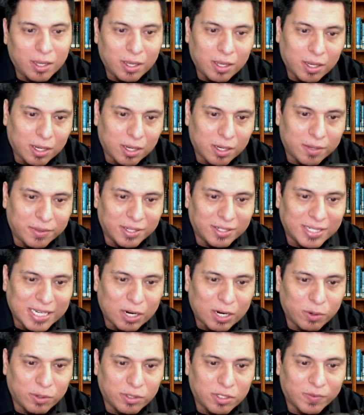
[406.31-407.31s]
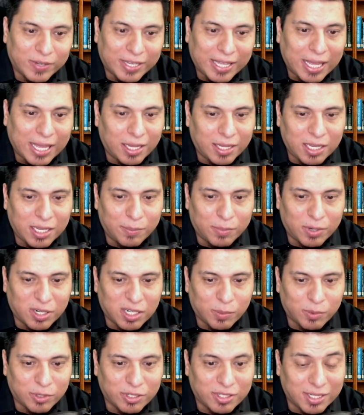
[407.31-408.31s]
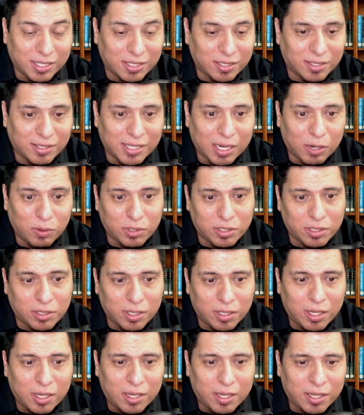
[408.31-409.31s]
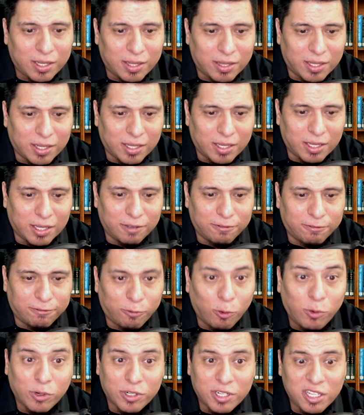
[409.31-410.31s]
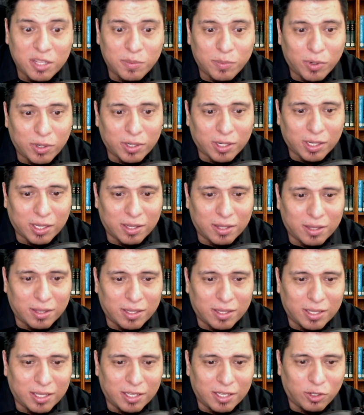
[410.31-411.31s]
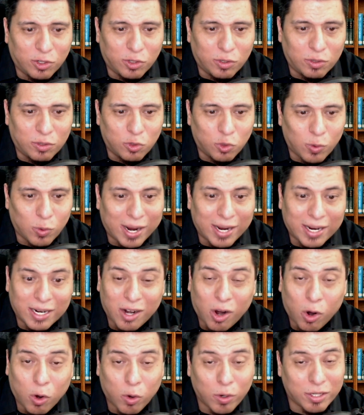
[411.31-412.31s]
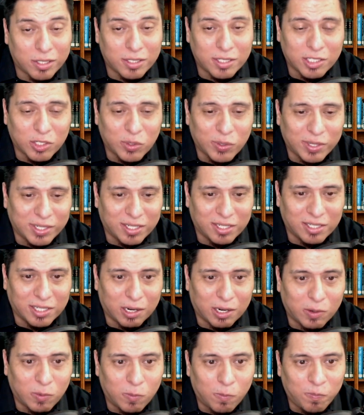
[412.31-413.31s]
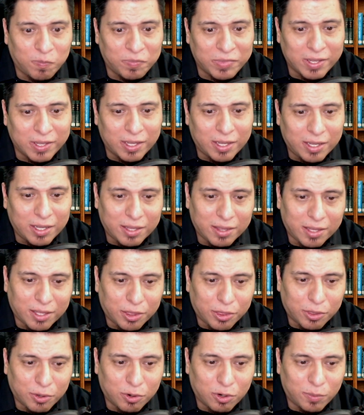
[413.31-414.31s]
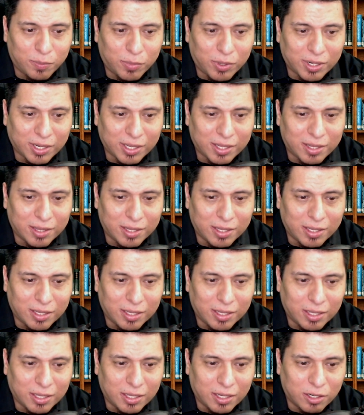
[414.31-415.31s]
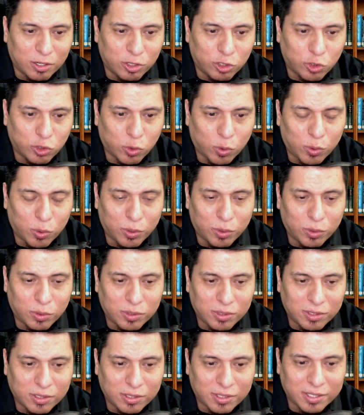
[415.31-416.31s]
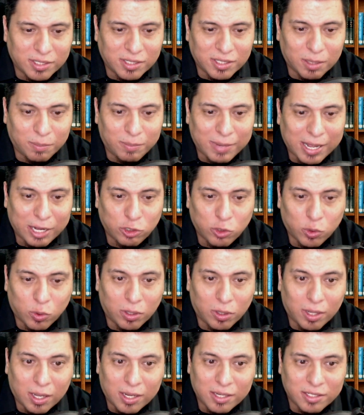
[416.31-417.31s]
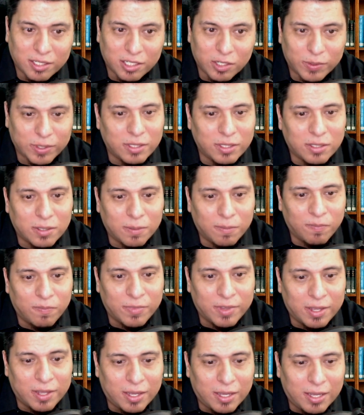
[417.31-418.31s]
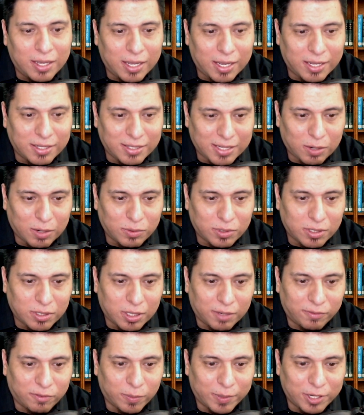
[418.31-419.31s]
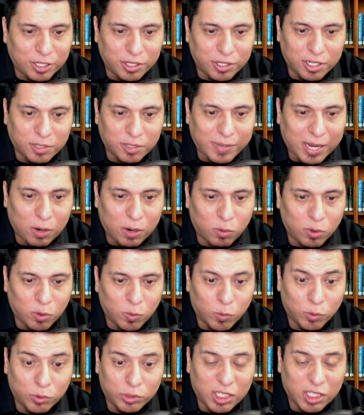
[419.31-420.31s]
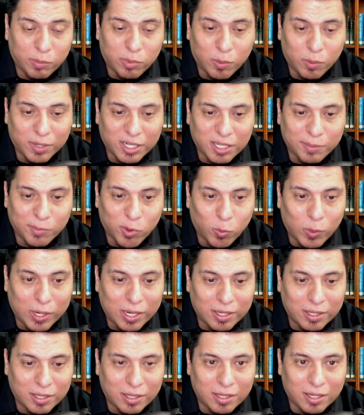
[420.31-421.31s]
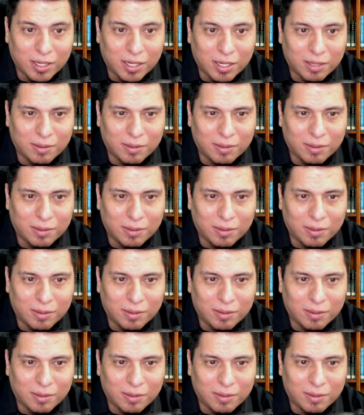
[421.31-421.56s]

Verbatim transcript: uh, The Towers of Achillea, book number six is out, the 14th book in the Dragon Heart series is out, the third book in the Control System Natural Law series, is out. Information is Power, World Keeper, book number nine. Uh,